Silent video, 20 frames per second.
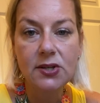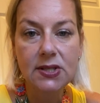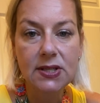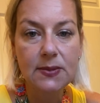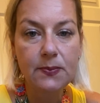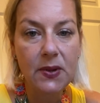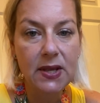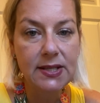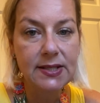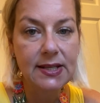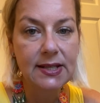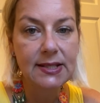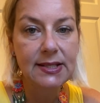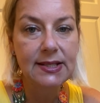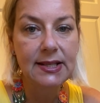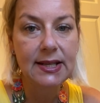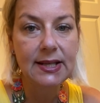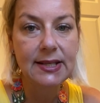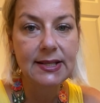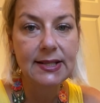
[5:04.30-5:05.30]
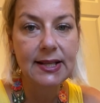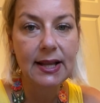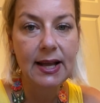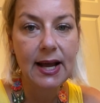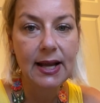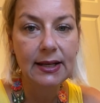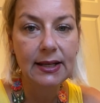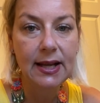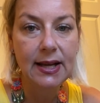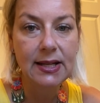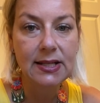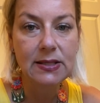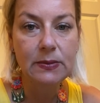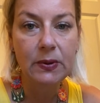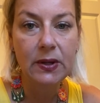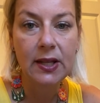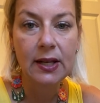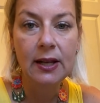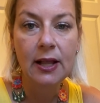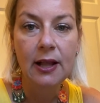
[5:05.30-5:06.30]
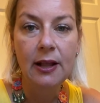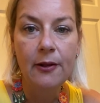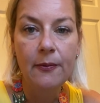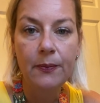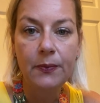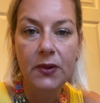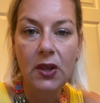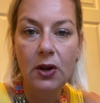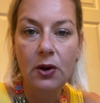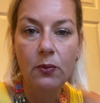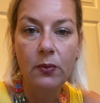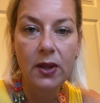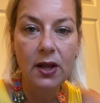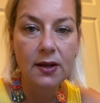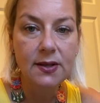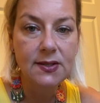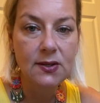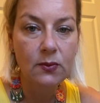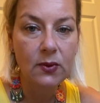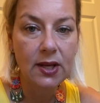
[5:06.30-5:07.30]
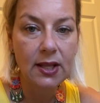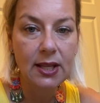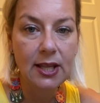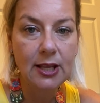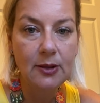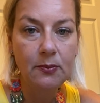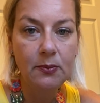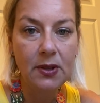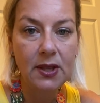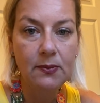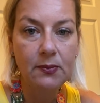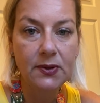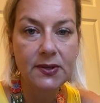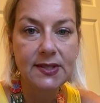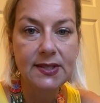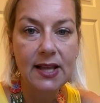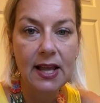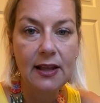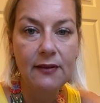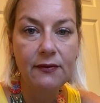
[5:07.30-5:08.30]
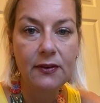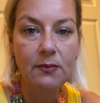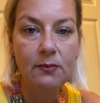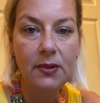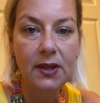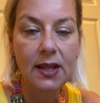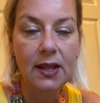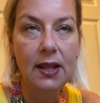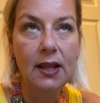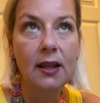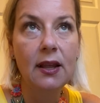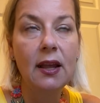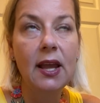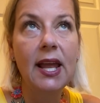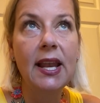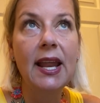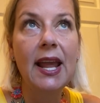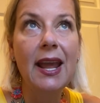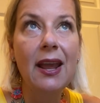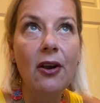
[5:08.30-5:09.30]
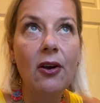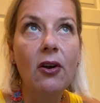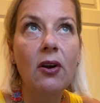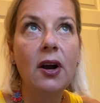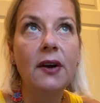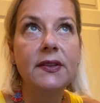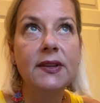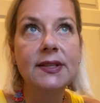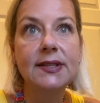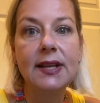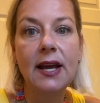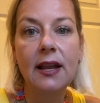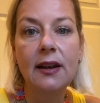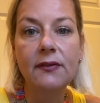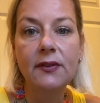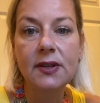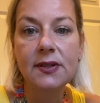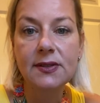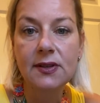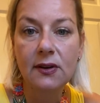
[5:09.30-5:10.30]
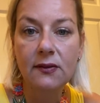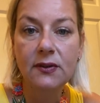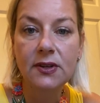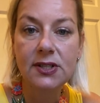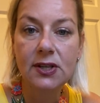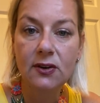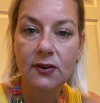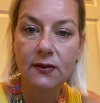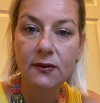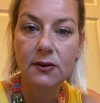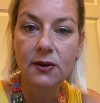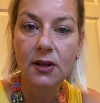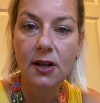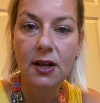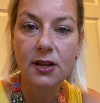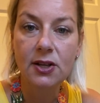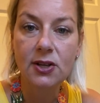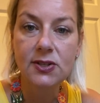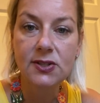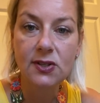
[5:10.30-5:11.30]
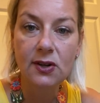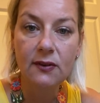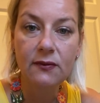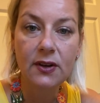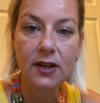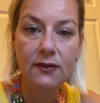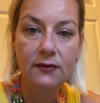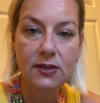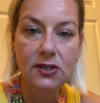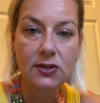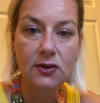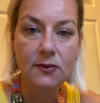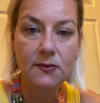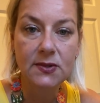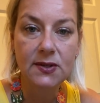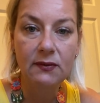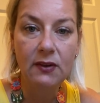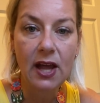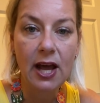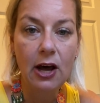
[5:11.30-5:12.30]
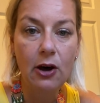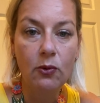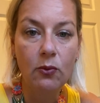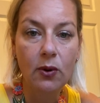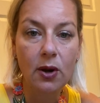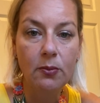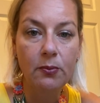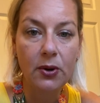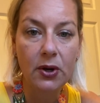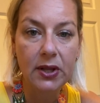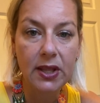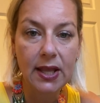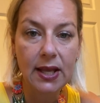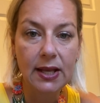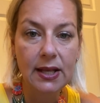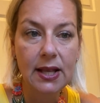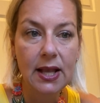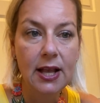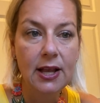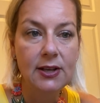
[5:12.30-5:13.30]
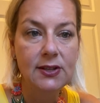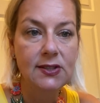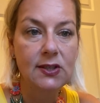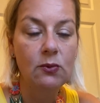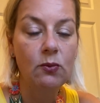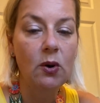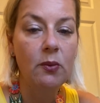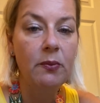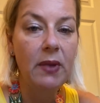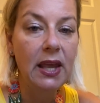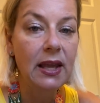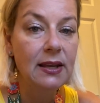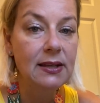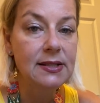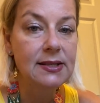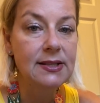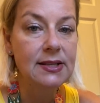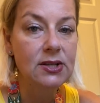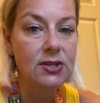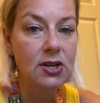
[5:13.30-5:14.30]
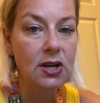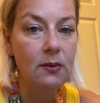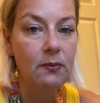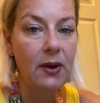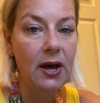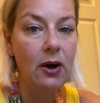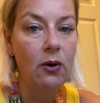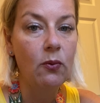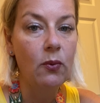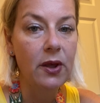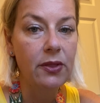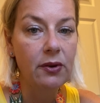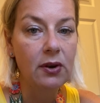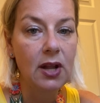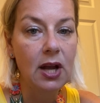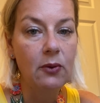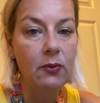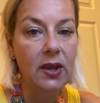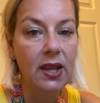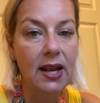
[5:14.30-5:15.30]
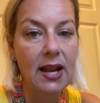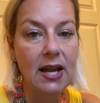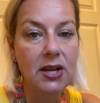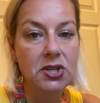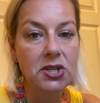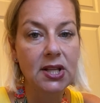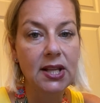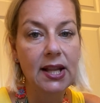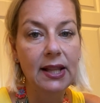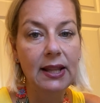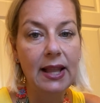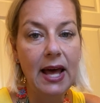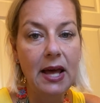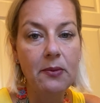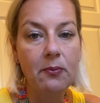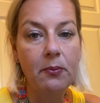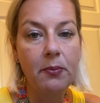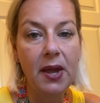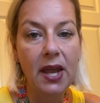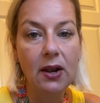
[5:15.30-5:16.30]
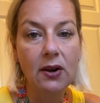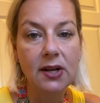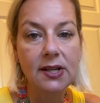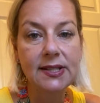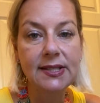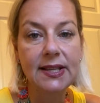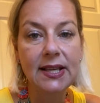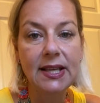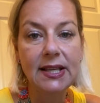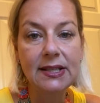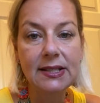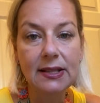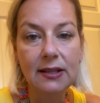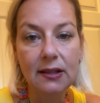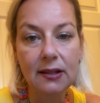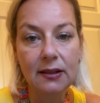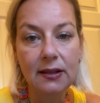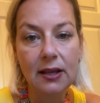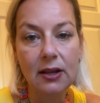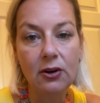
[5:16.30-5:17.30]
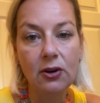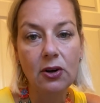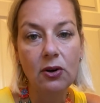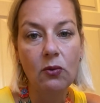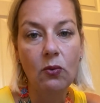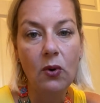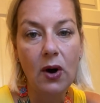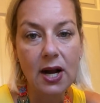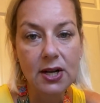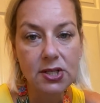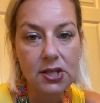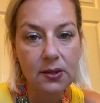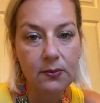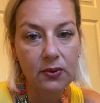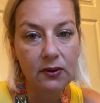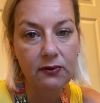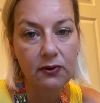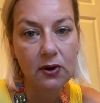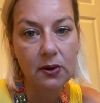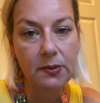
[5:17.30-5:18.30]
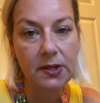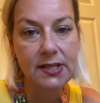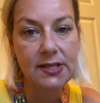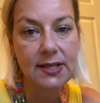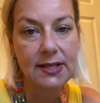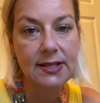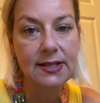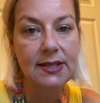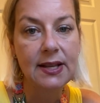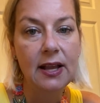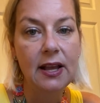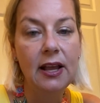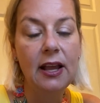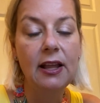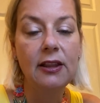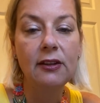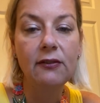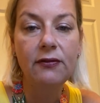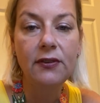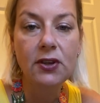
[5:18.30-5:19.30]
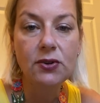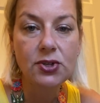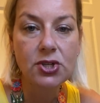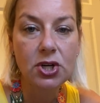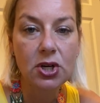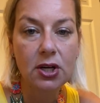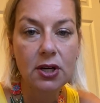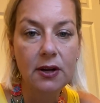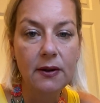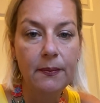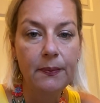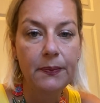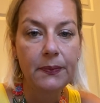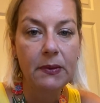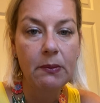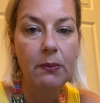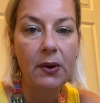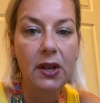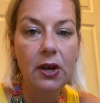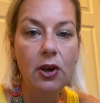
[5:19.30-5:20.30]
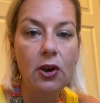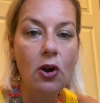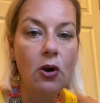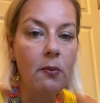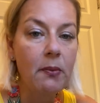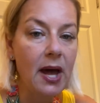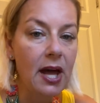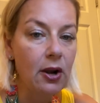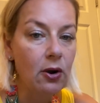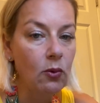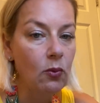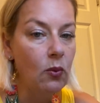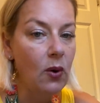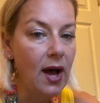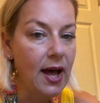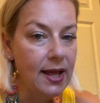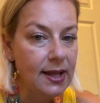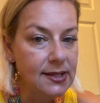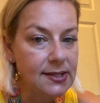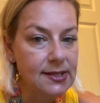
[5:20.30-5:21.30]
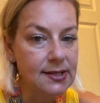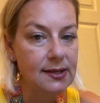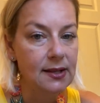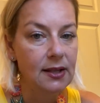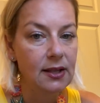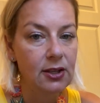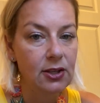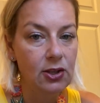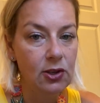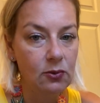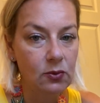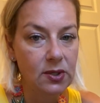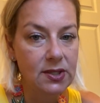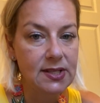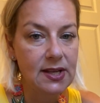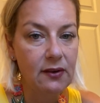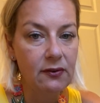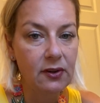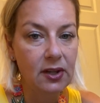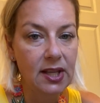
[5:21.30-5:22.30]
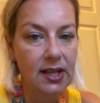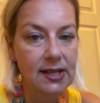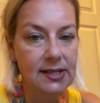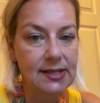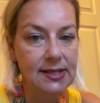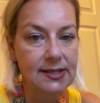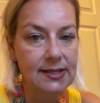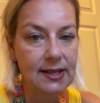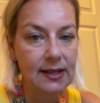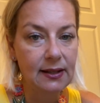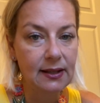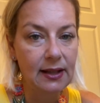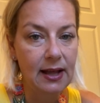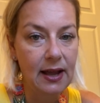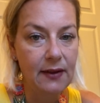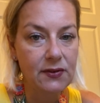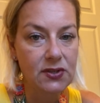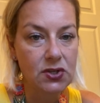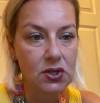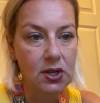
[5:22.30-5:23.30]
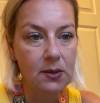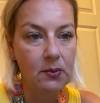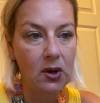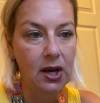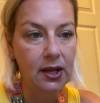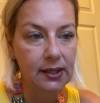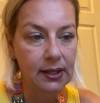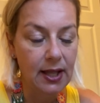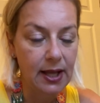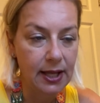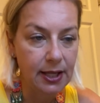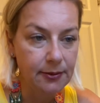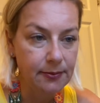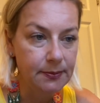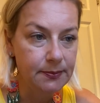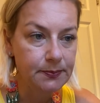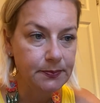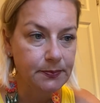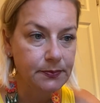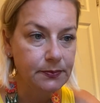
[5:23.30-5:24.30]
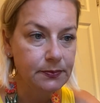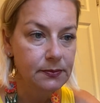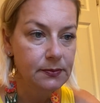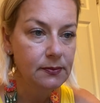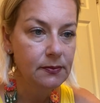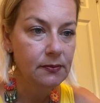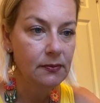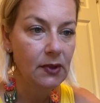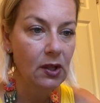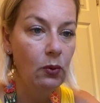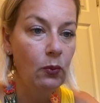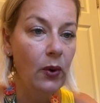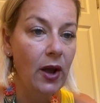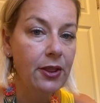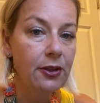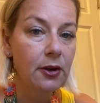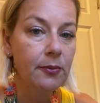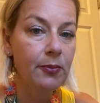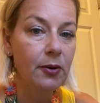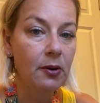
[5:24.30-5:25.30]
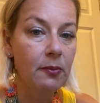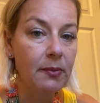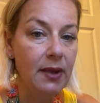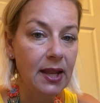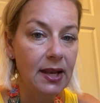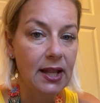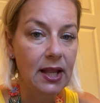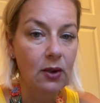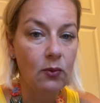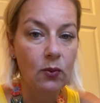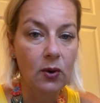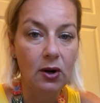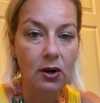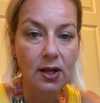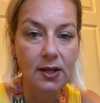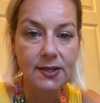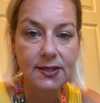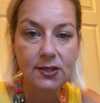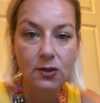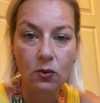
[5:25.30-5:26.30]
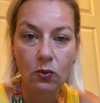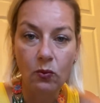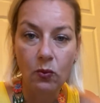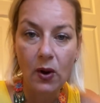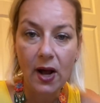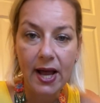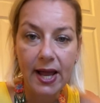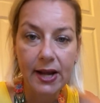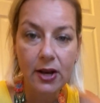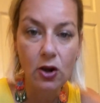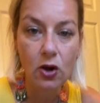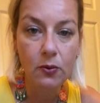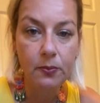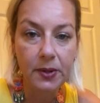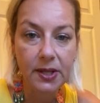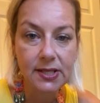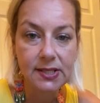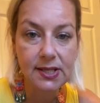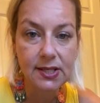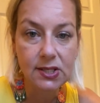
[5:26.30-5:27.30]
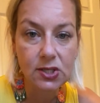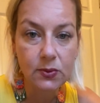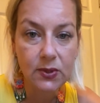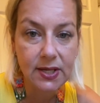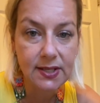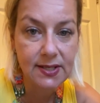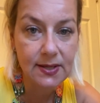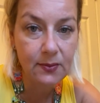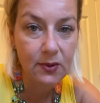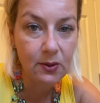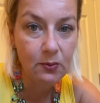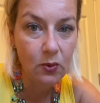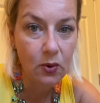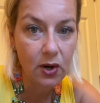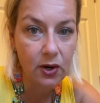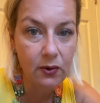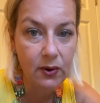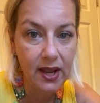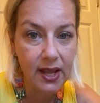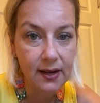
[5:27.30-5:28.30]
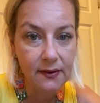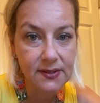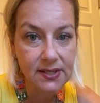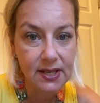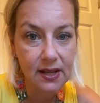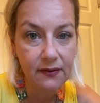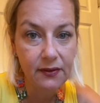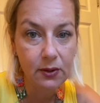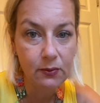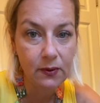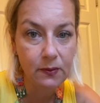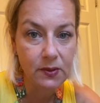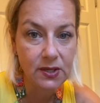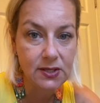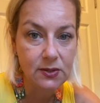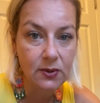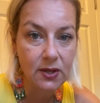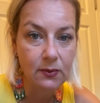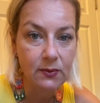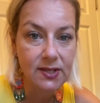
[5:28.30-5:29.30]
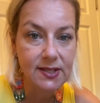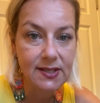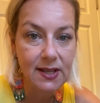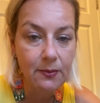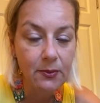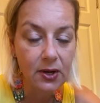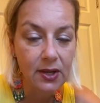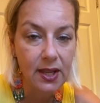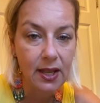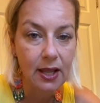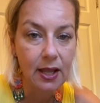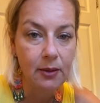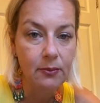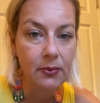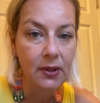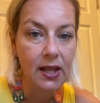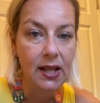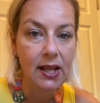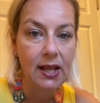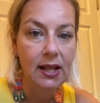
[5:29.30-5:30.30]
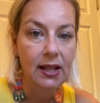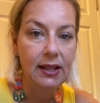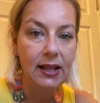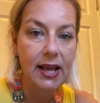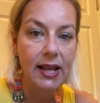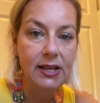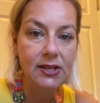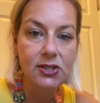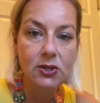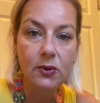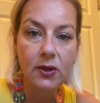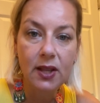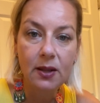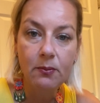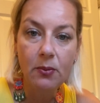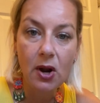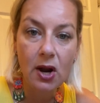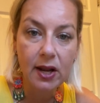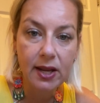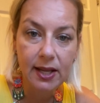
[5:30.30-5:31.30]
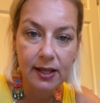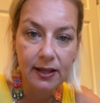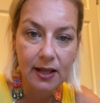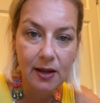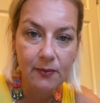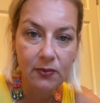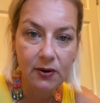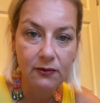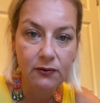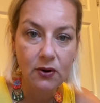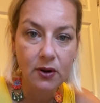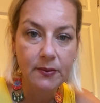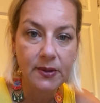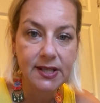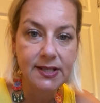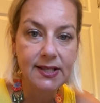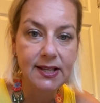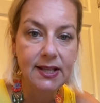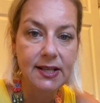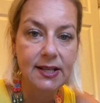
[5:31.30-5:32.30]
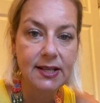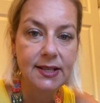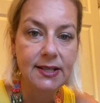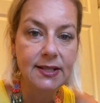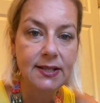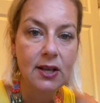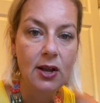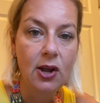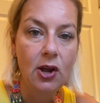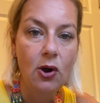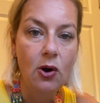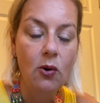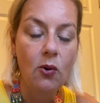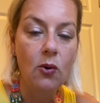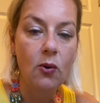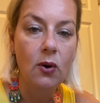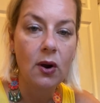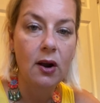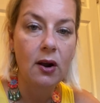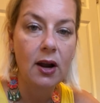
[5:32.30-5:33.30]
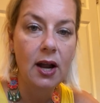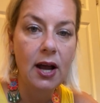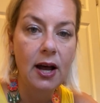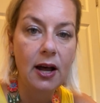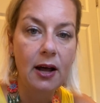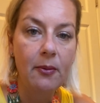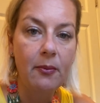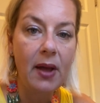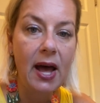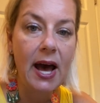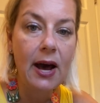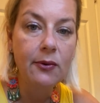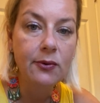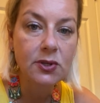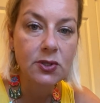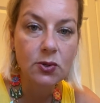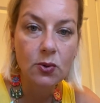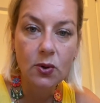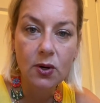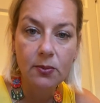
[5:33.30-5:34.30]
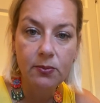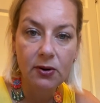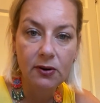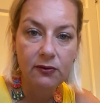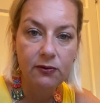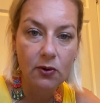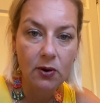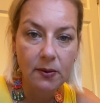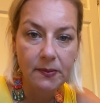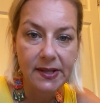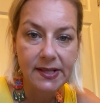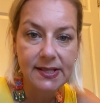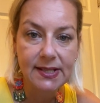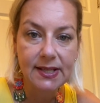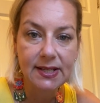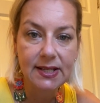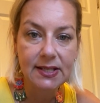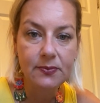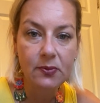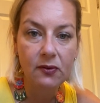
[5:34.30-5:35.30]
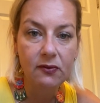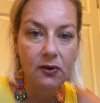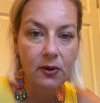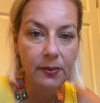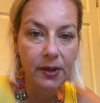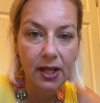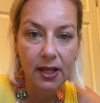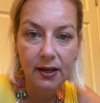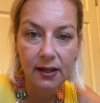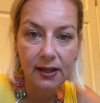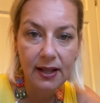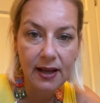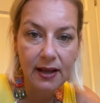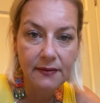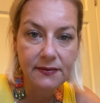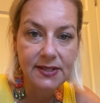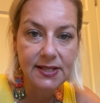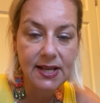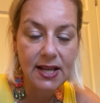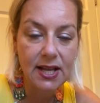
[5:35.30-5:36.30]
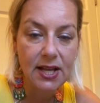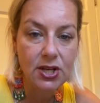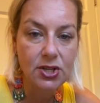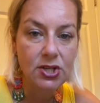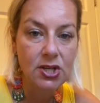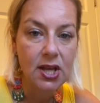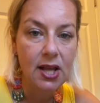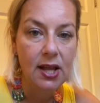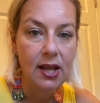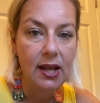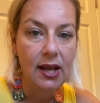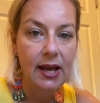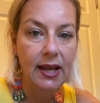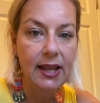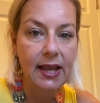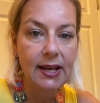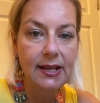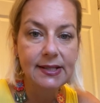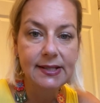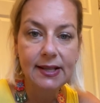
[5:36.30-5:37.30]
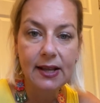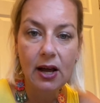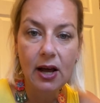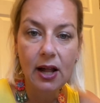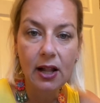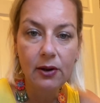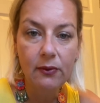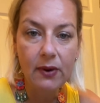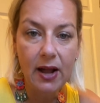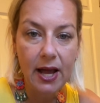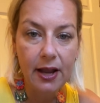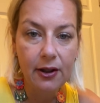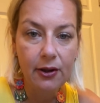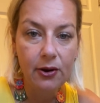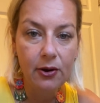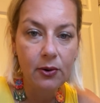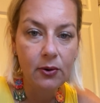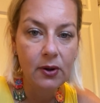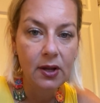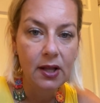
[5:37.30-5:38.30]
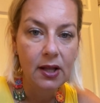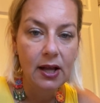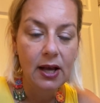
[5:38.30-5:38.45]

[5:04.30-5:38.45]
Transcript: just based on CDC guidelines, but we also want to keep people safe and err on the side of conservative in terms of how we're booking. So we'll make a decision about whether or not we can actually let parents into the theater to watch the performances in the future. But no matter what, you will definitely get to see a live stream online. Weather permitting, we're also wide open to doing some of the more creative stuff that we've been doing with summer camp, like doing parking lot performances or outdoor performances, performing on a live stage. Again, it's Colorado.